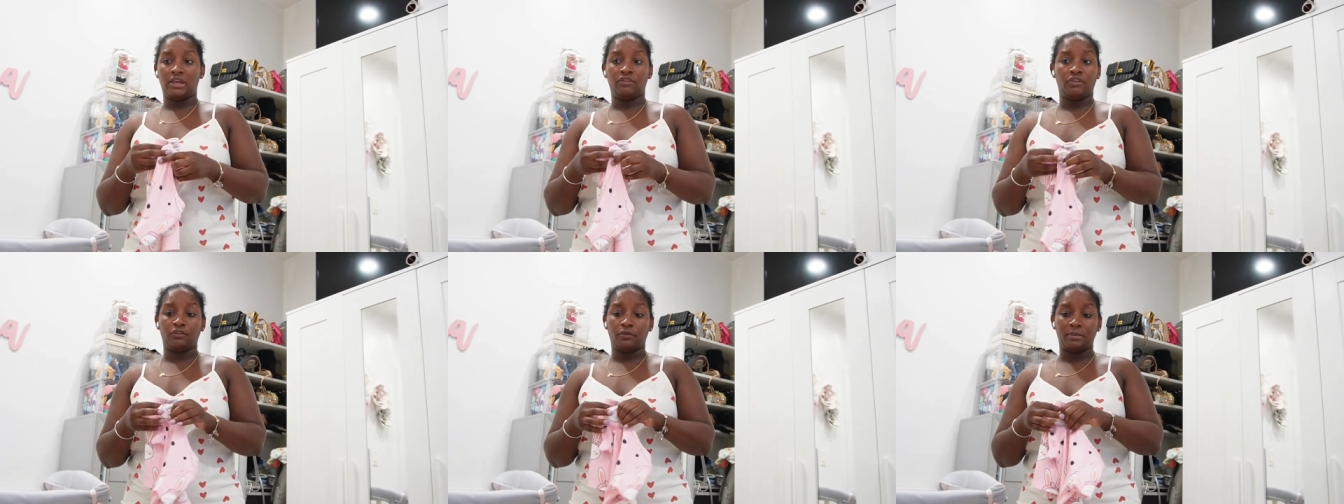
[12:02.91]

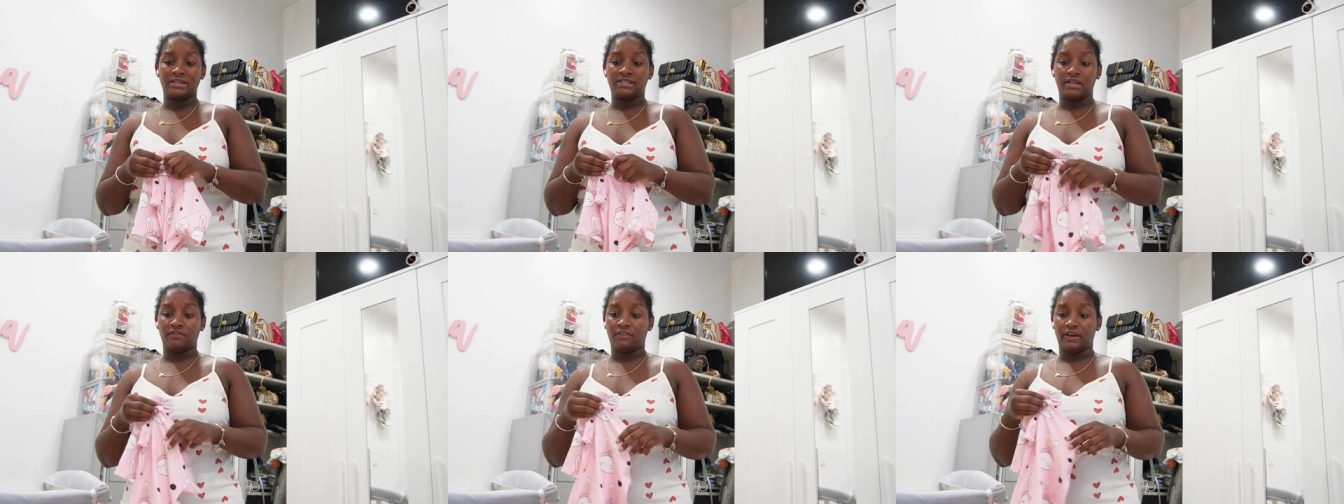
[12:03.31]
Even for
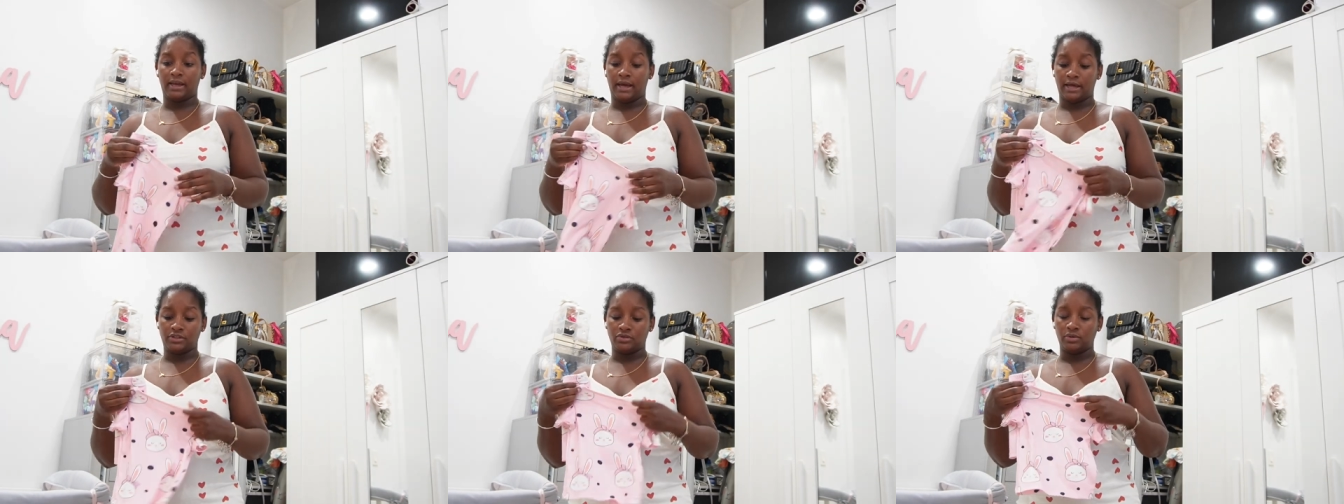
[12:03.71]
myself,
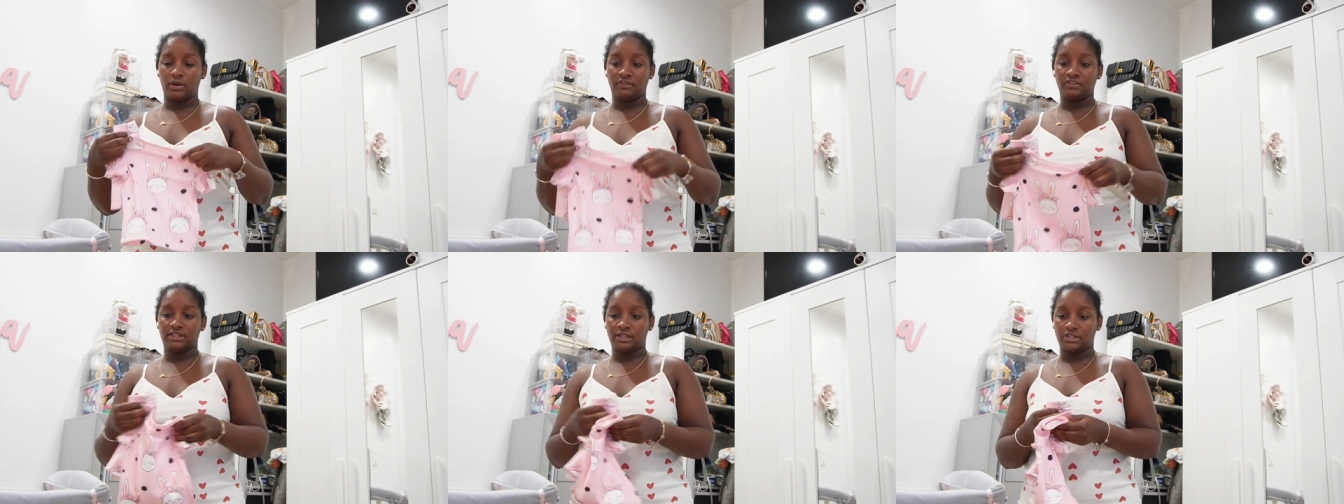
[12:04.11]
I do
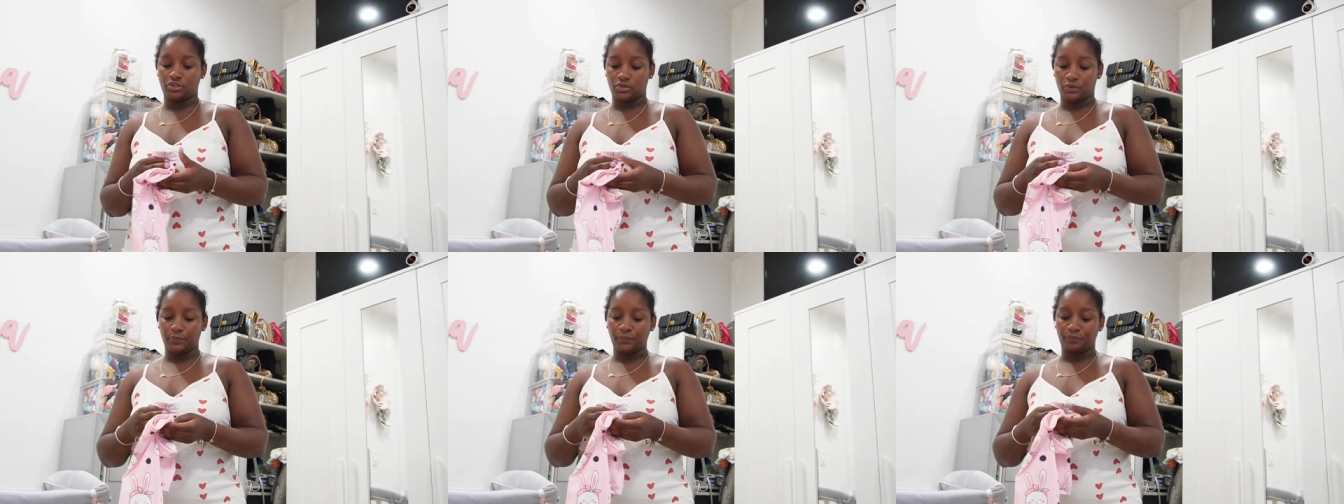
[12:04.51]
love sets
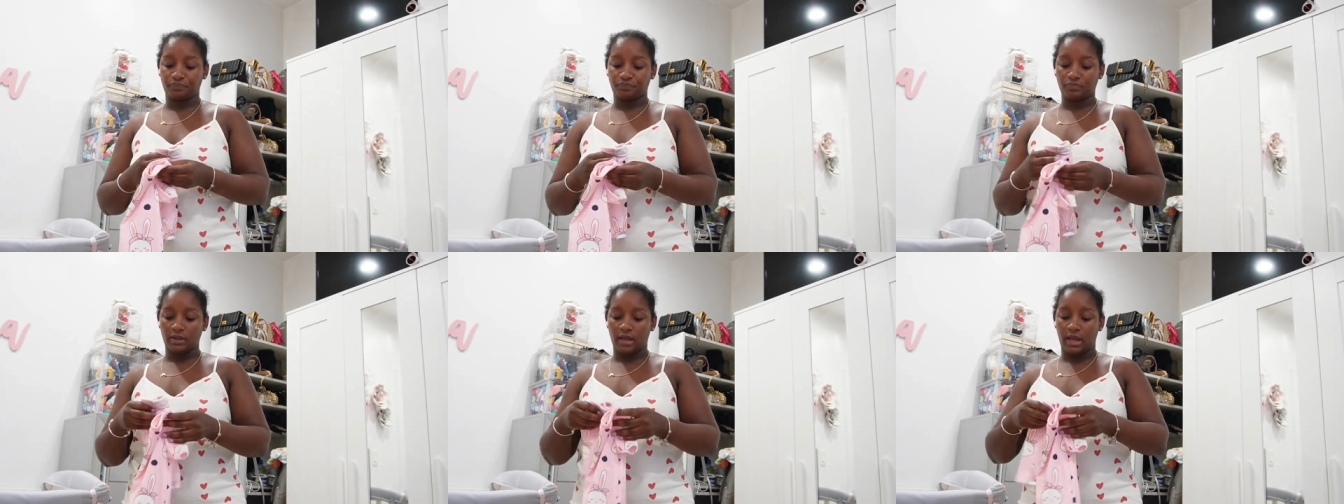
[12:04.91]
too,
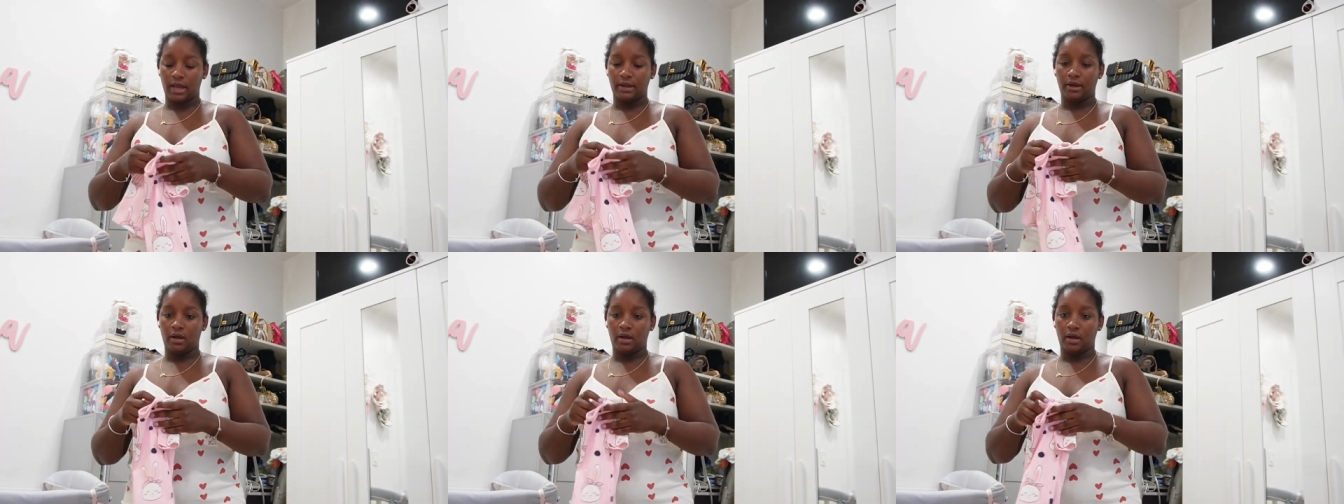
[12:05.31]

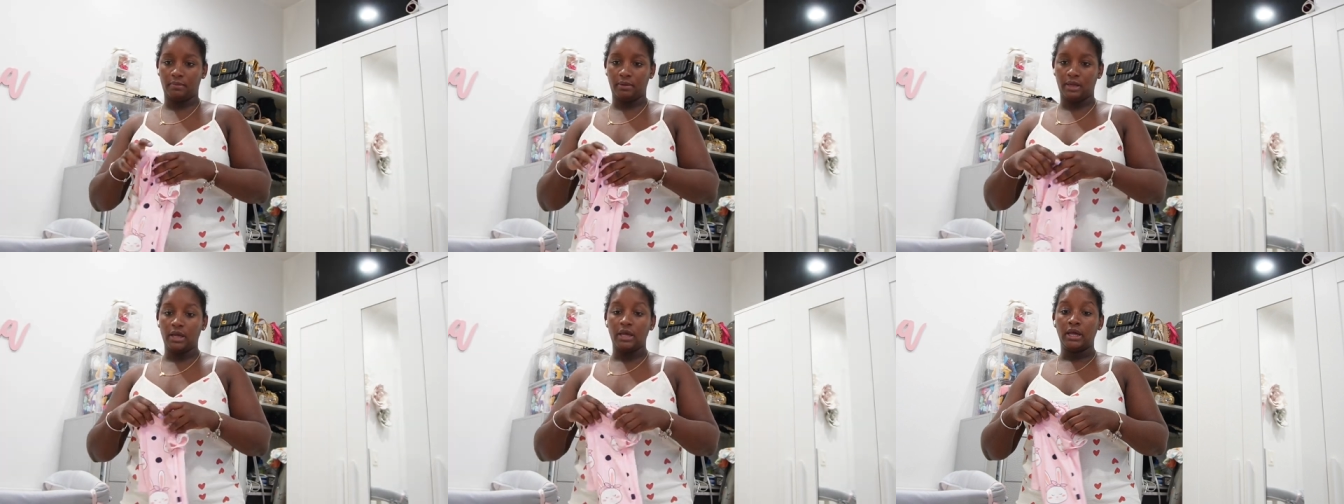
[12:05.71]

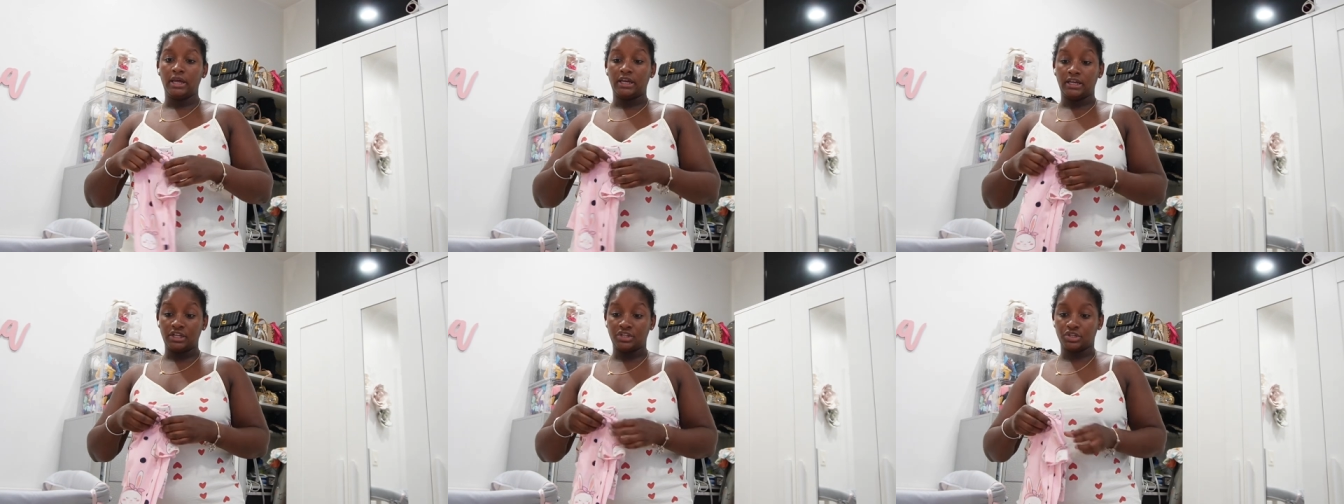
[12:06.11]
and
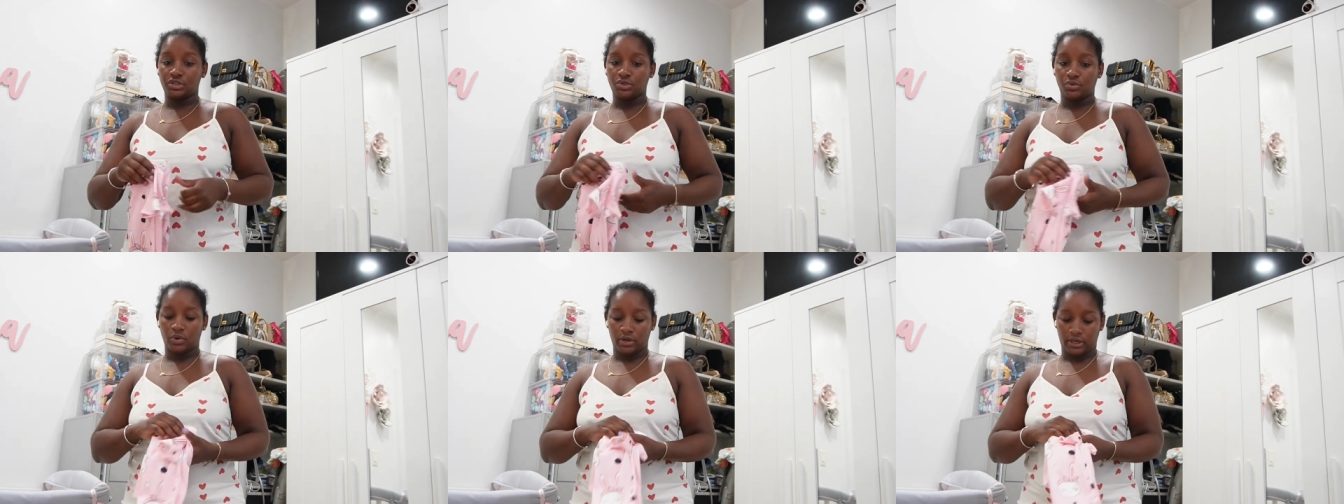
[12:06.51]
easier
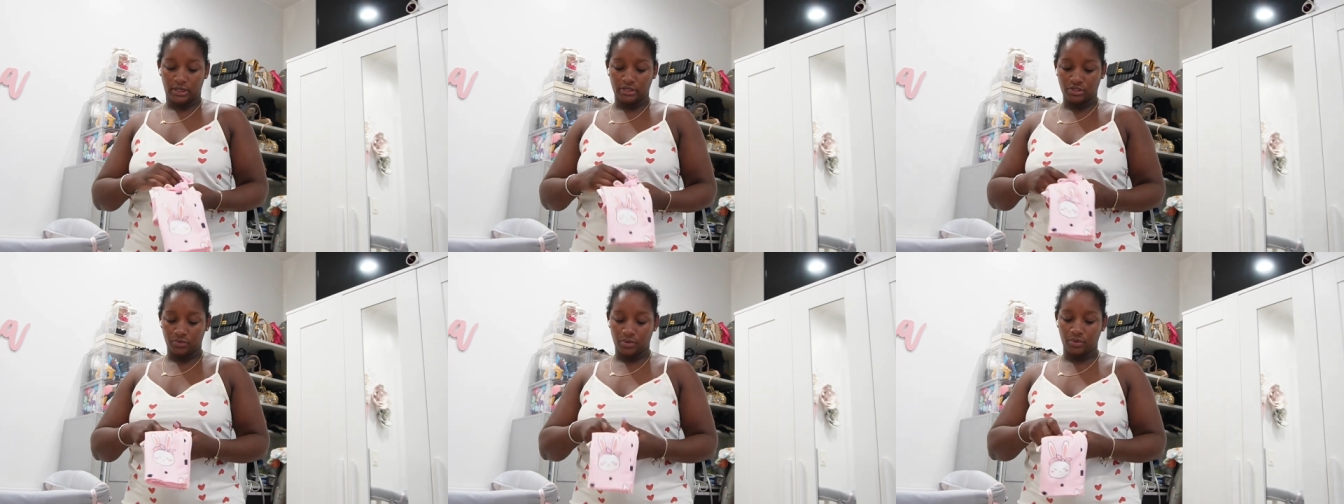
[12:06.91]
to
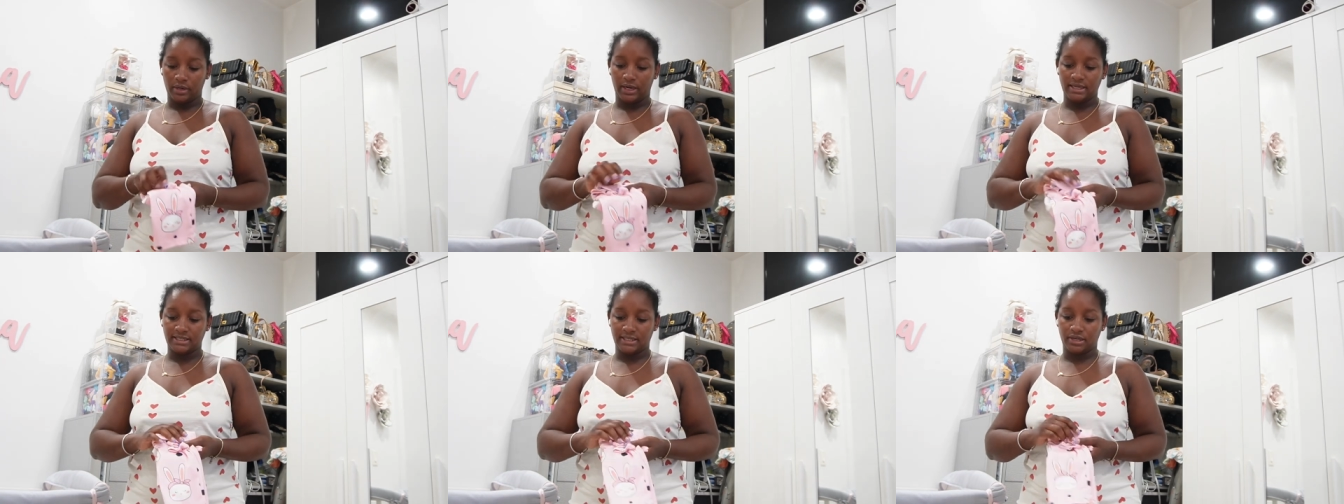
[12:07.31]
organize. So we're
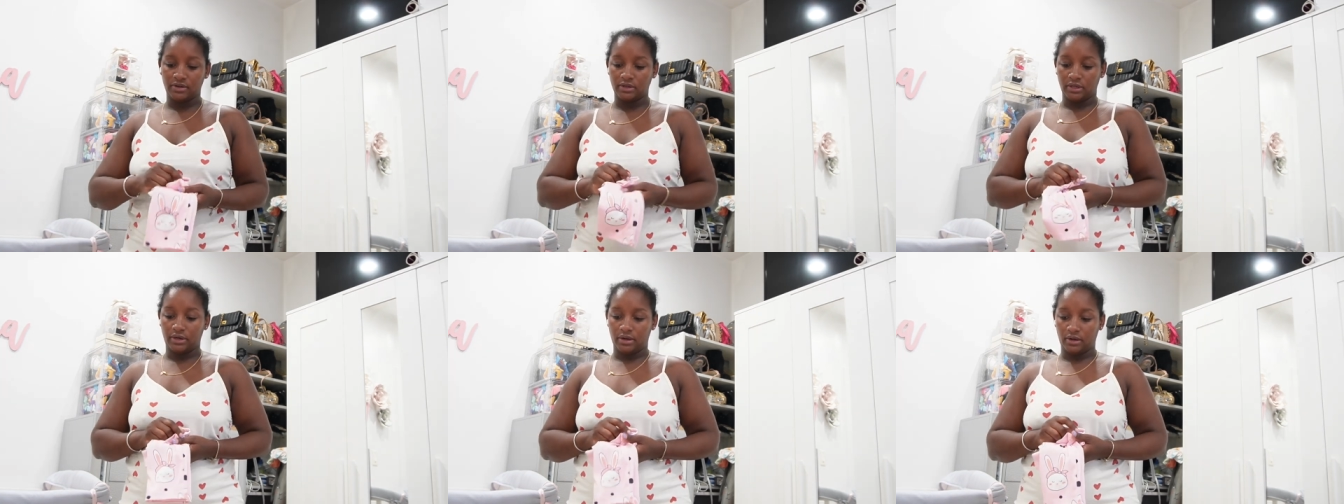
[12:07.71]
organizing
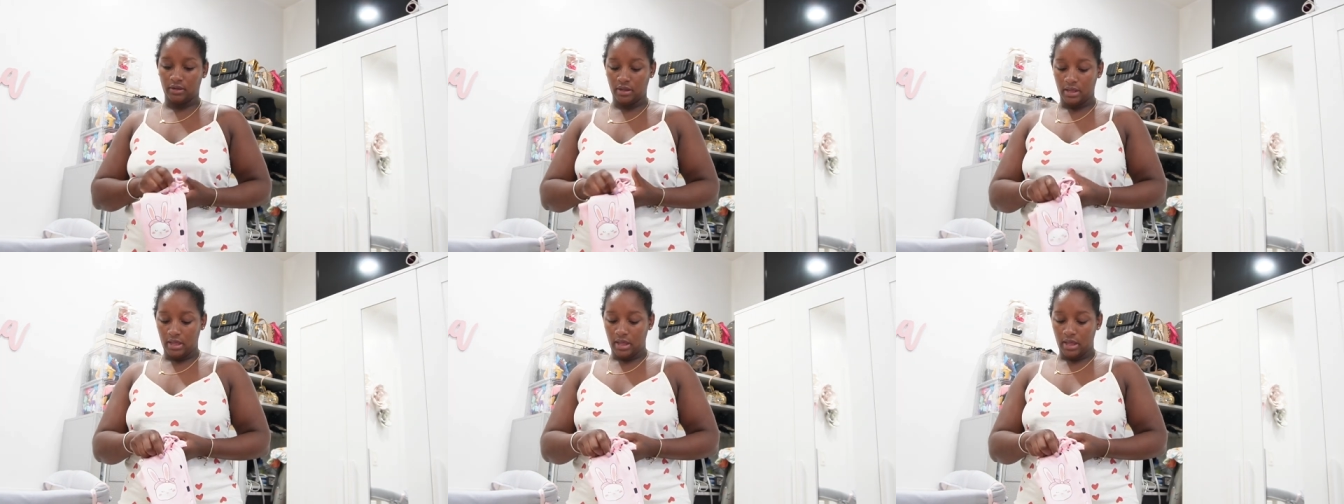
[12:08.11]
her little